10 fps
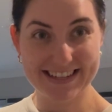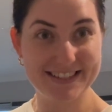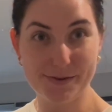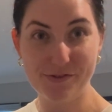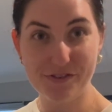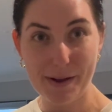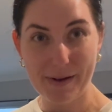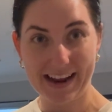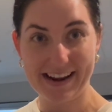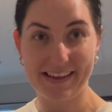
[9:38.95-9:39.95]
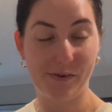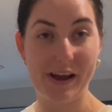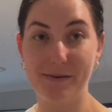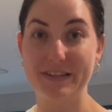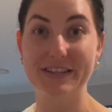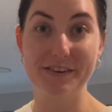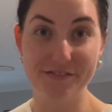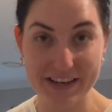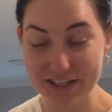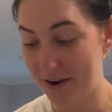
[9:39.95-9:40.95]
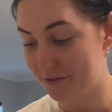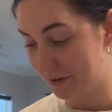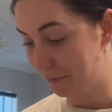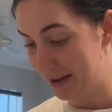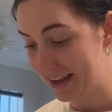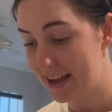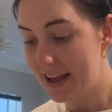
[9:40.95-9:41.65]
So before I pack anything away, I'm just going to finish filming.